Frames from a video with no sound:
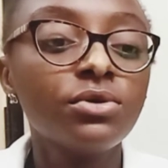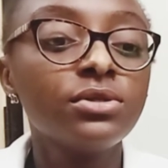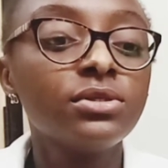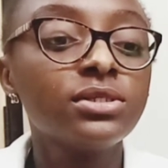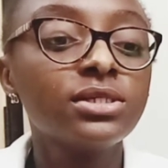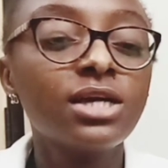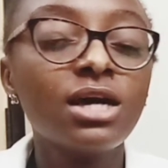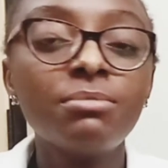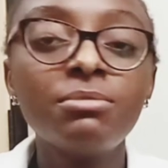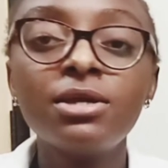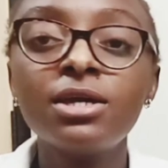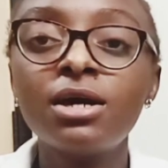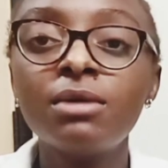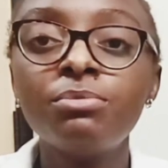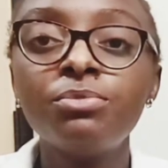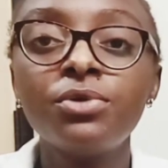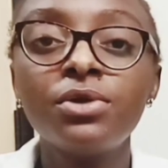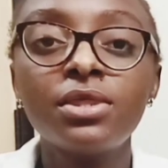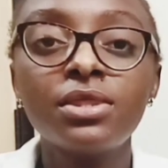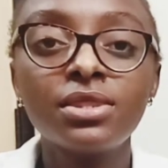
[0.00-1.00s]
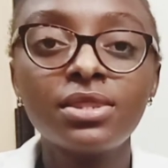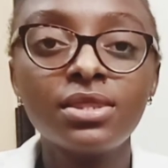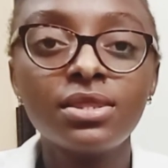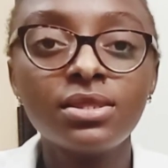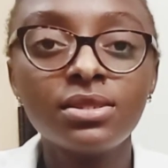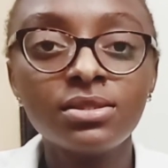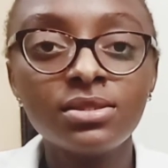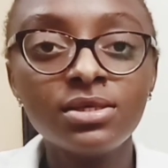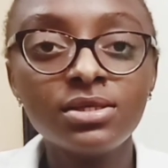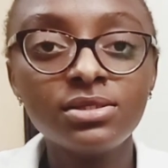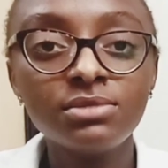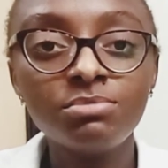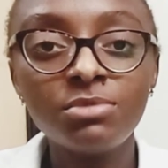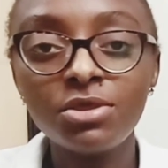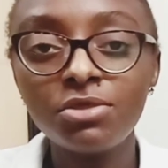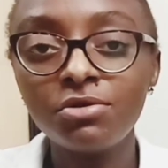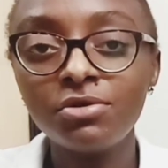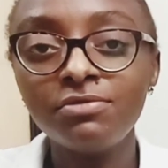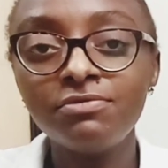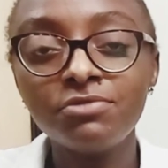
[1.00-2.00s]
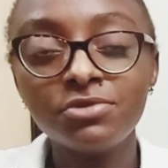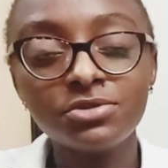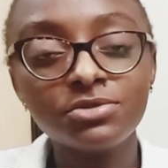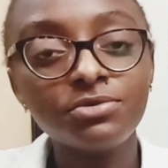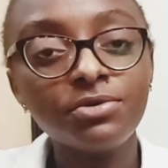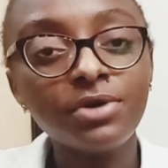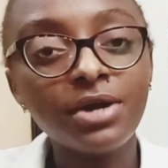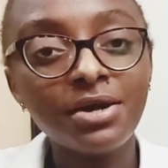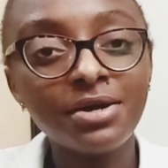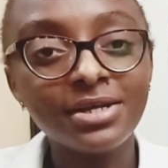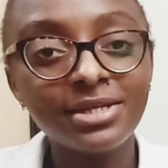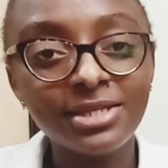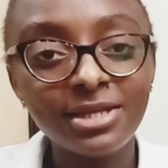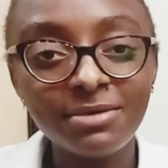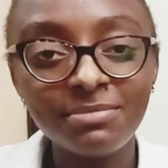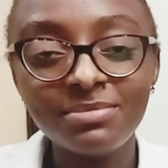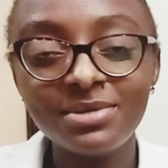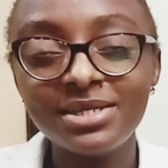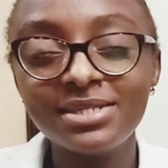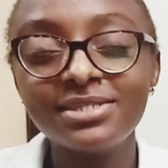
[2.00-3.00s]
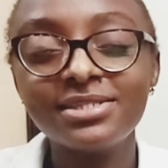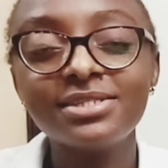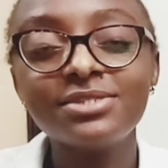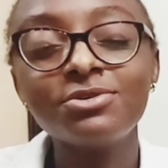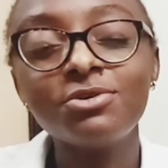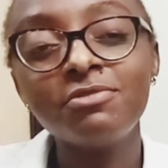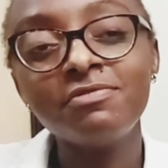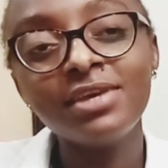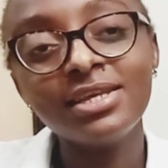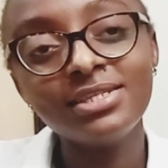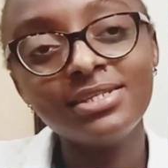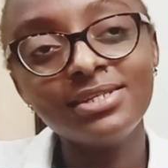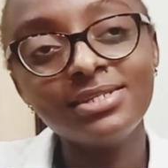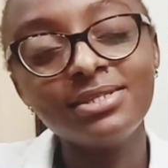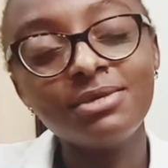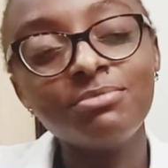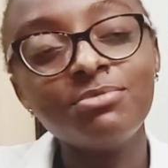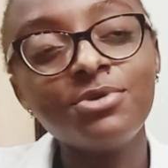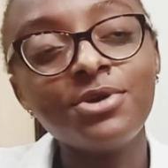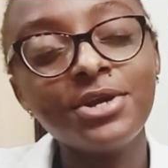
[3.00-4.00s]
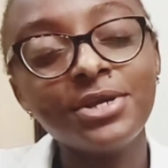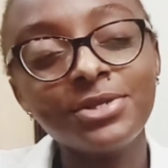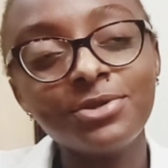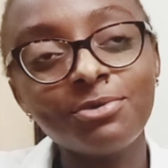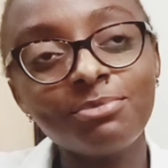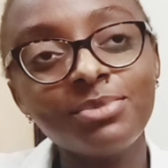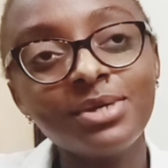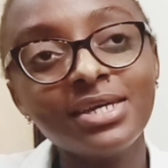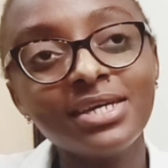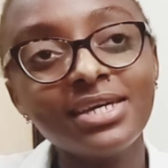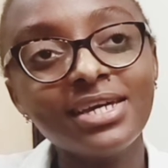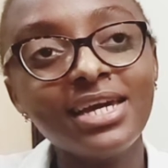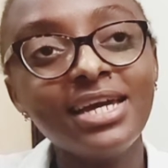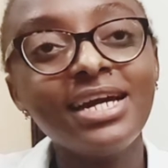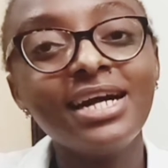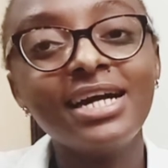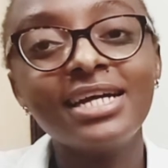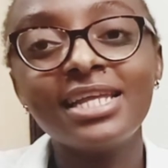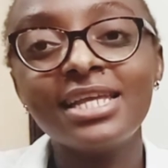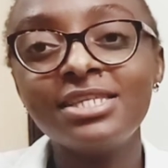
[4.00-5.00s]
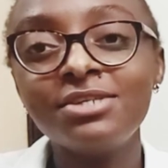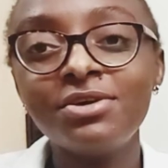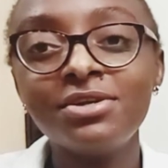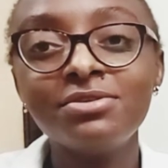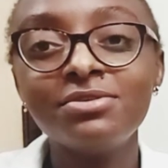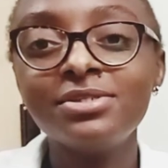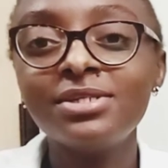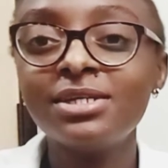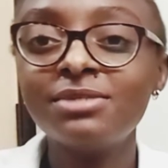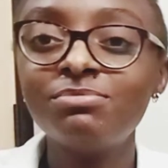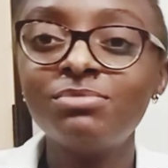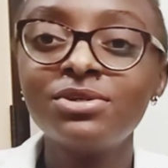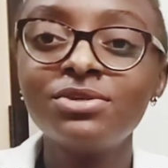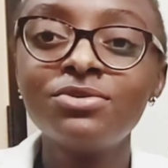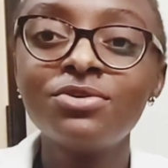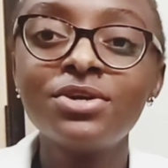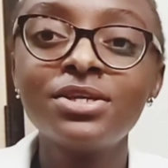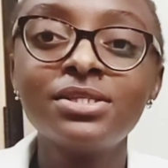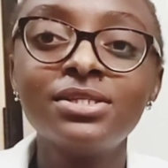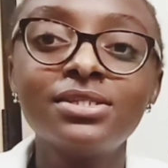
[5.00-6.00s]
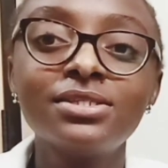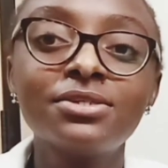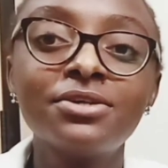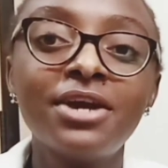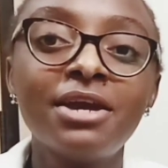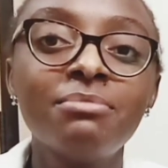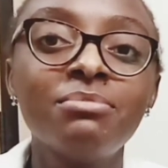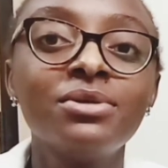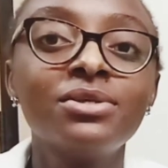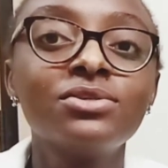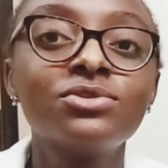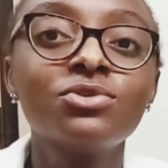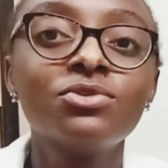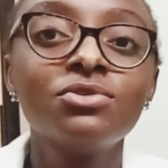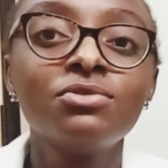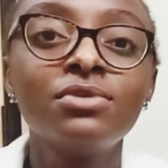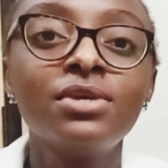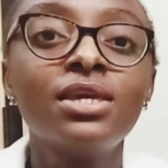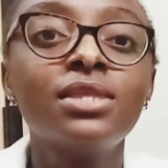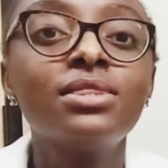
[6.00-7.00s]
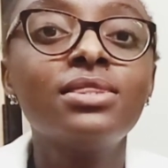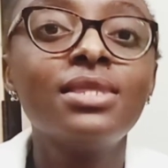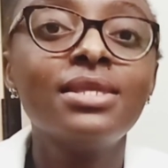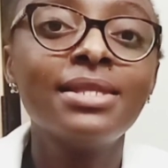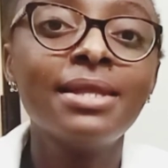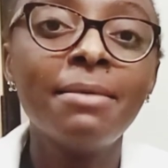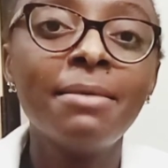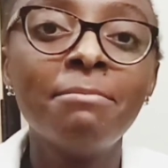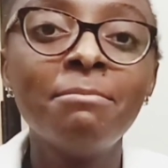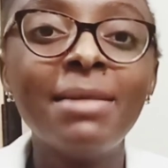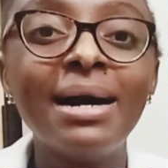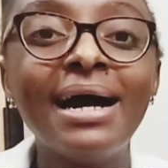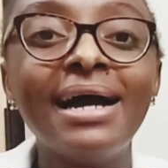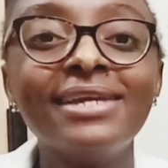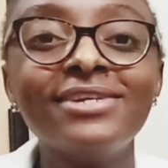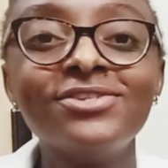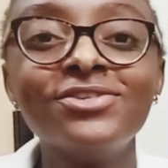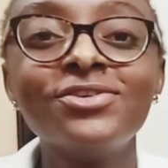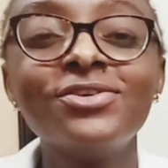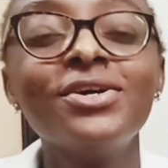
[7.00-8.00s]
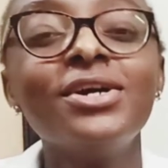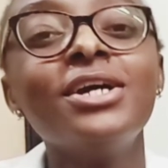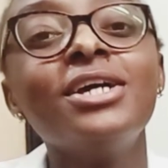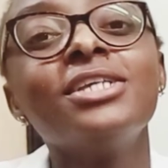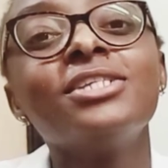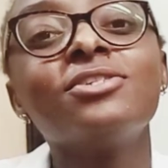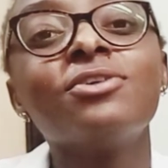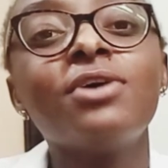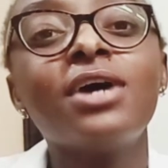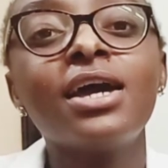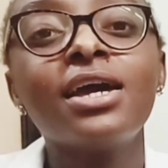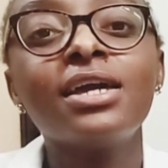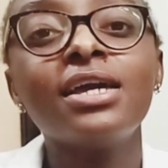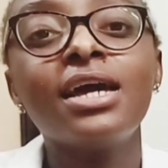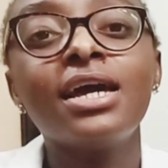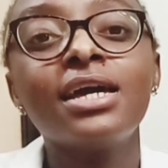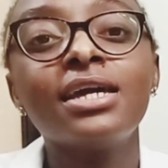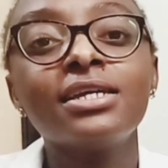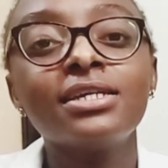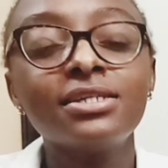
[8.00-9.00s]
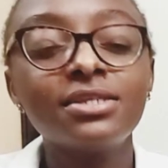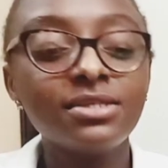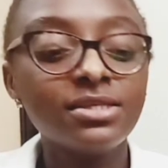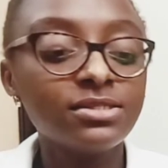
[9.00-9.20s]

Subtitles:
coming up with this method for squaring numbers. So obviously it's a boring topic, and I didn't want to just be describing so you get the number, So I